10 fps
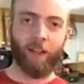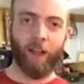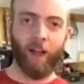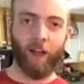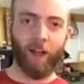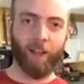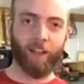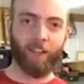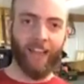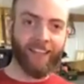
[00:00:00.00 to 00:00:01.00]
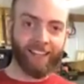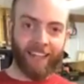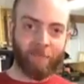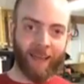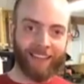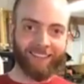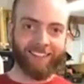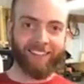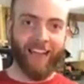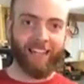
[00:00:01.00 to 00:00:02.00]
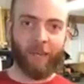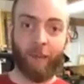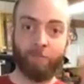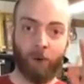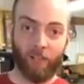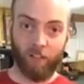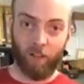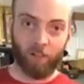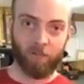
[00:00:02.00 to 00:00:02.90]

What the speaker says: Yeti came back into stock and I went and bought it all.